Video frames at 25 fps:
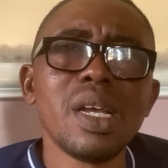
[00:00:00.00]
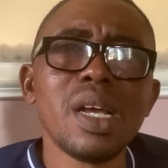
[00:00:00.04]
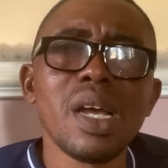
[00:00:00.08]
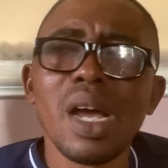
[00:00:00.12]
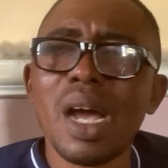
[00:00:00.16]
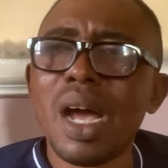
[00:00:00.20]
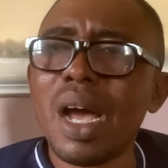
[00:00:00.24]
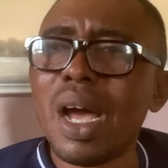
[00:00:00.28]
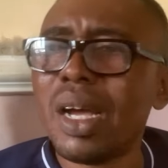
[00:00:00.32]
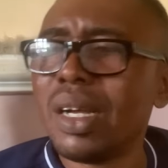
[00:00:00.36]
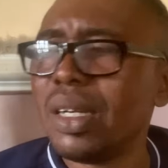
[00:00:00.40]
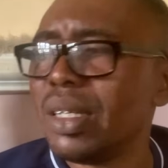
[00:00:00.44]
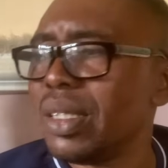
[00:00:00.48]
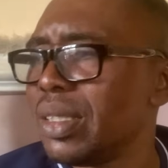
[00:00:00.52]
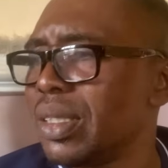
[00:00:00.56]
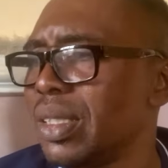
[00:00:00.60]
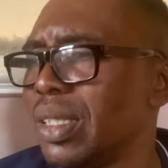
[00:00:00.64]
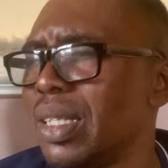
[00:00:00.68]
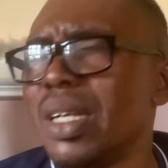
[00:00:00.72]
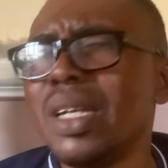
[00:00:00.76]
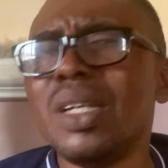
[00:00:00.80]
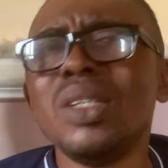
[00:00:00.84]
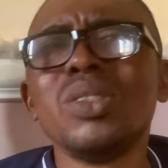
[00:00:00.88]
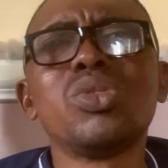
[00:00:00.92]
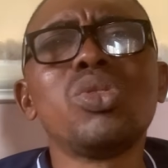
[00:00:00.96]
Huh?
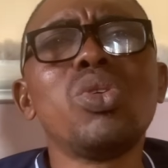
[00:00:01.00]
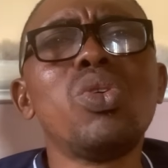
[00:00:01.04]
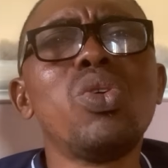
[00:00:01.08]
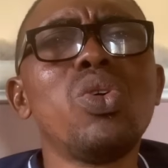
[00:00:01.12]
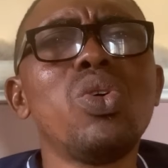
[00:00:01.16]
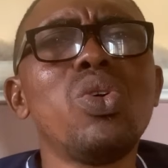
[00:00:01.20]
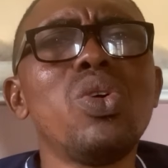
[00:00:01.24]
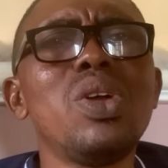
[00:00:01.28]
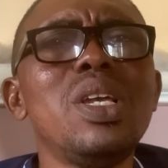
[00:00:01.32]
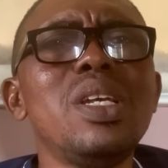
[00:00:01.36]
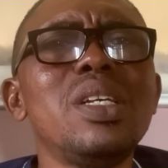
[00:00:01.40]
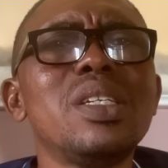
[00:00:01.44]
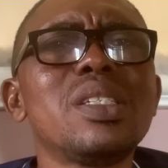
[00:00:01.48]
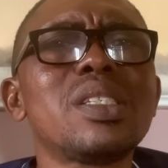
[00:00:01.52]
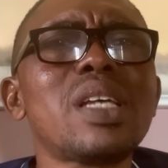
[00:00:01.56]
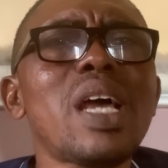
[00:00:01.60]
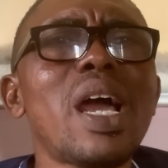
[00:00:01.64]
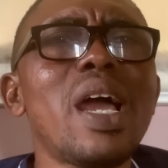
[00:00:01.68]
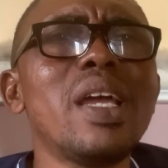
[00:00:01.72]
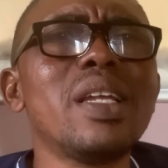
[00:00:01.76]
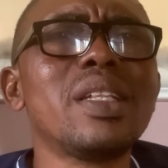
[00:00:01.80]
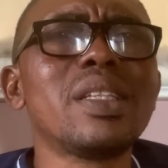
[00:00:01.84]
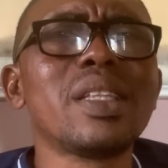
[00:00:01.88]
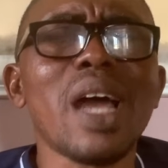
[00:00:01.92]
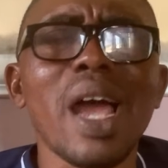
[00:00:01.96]
So it's
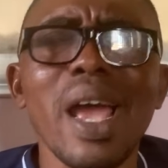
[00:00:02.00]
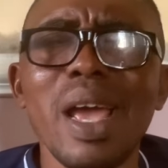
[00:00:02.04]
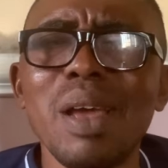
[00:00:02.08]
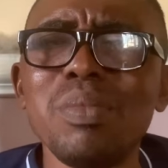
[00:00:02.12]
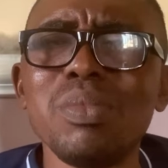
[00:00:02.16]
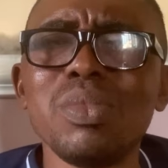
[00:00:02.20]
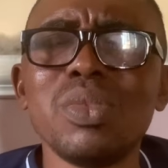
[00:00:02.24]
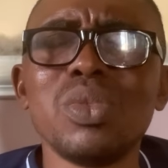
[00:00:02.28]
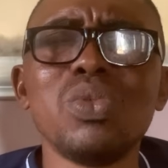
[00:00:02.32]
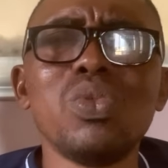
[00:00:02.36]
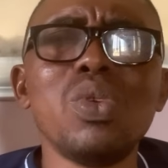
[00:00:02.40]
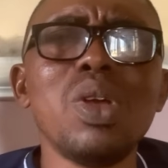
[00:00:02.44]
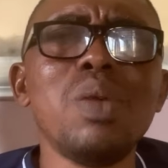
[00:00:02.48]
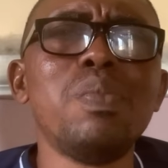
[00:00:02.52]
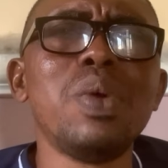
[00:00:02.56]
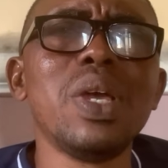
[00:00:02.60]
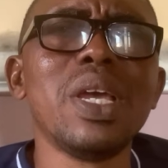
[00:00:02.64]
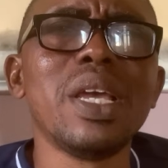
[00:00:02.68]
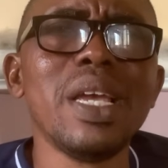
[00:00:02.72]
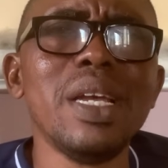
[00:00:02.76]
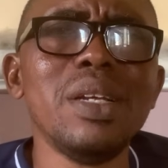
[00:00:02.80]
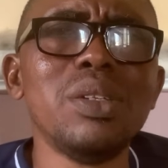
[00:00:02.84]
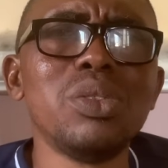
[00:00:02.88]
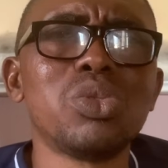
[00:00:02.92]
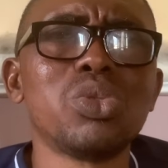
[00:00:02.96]
high time we
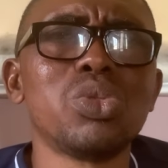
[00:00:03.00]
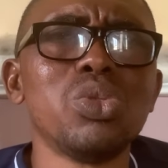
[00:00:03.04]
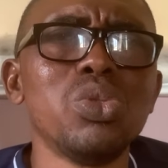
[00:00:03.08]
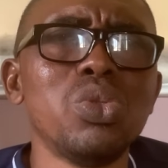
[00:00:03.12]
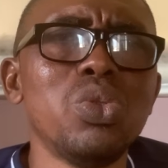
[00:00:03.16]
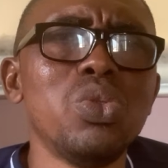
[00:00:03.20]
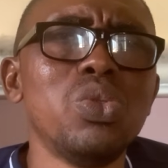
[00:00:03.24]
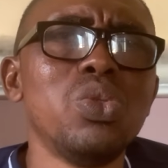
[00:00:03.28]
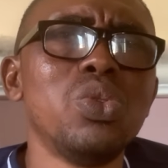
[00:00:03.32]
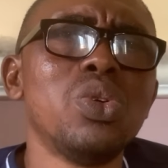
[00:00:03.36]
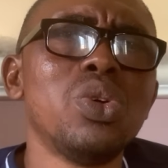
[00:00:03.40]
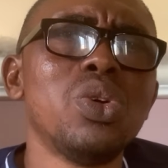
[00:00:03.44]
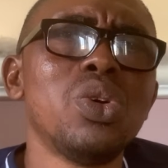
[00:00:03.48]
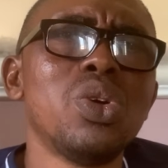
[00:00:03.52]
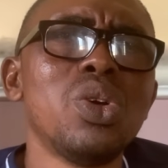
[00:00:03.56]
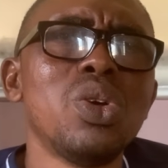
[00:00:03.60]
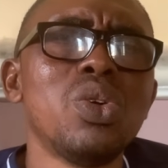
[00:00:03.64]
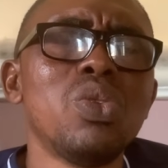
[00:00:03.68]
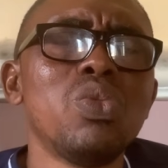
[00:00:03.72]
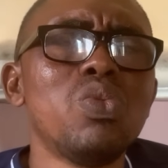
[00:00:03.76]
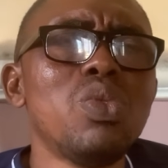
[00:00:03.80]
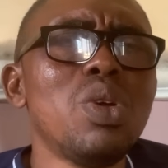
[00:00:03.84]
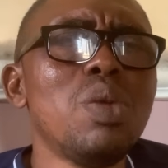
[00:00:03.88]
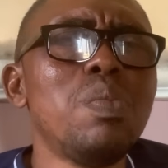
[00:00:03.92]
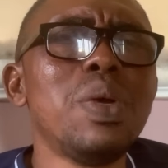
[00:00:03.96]
begin to
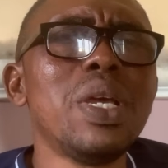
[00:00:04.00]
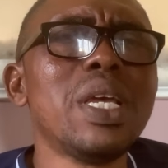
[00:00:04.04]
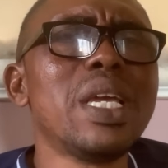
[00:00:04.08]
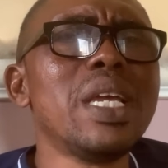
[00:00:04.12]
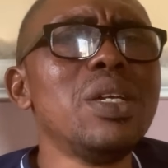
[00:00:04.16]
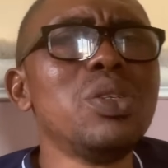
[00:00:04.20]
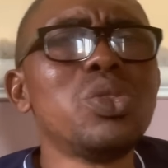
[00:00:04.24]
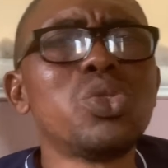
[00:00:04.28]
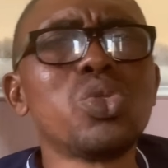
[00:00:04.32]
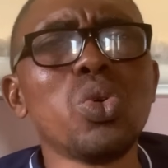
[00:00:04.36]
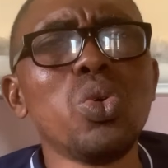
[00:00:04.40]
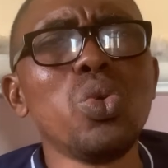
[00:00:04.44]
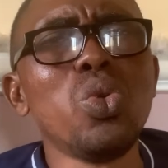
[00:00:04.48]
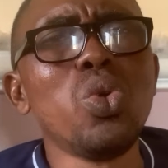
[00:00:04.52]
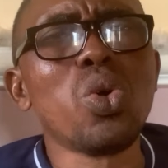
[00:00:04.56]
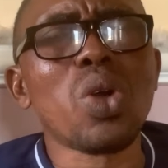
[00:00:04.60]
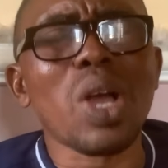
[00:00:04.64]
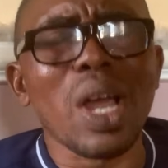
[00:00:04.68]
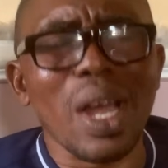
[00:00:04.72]
look